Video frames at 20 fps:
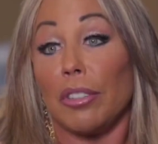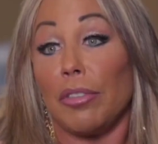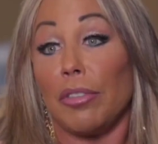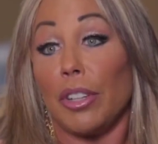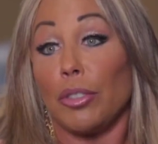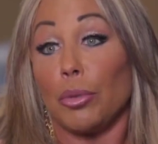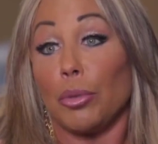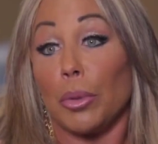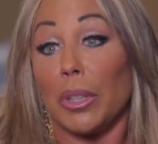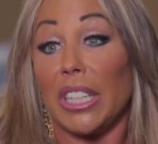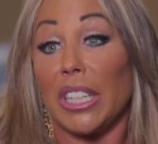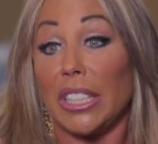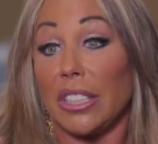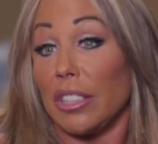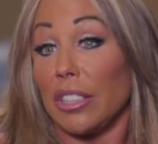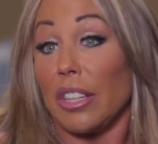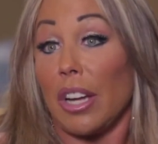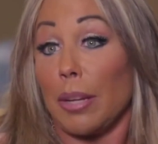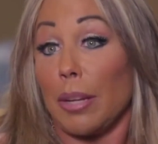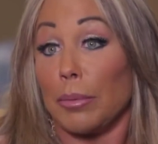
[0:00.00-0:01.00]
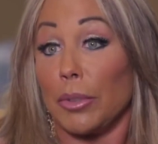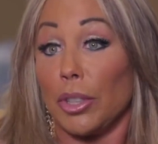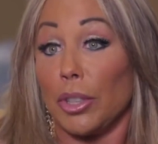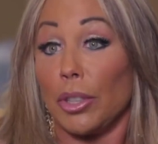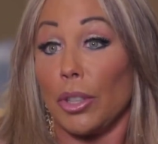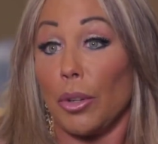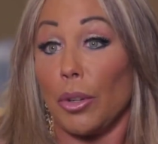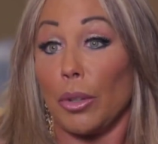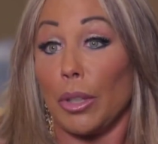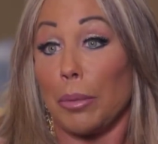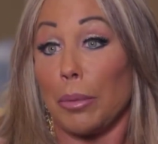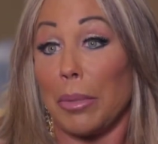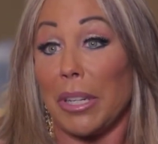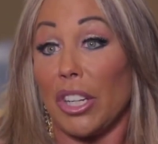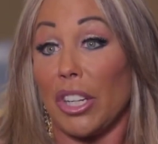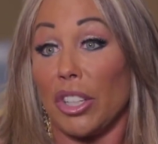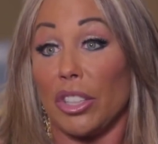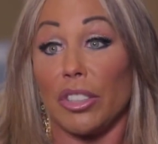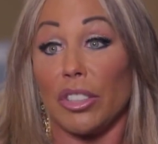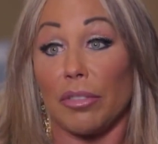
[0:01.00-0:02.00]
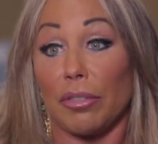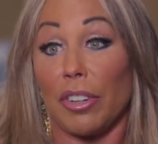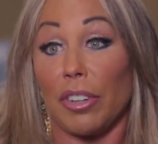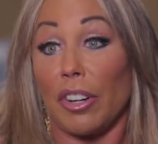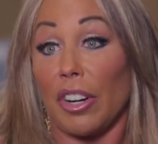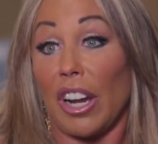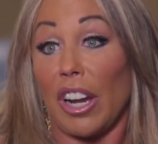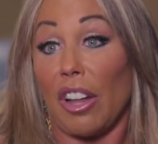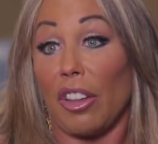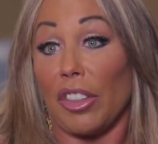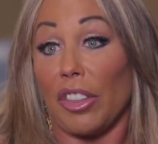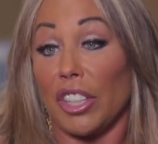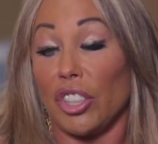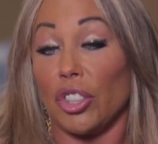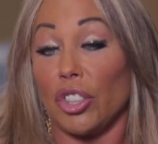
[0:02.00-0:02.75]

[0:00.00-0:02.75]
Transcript: Eventually, it stopped only because of her health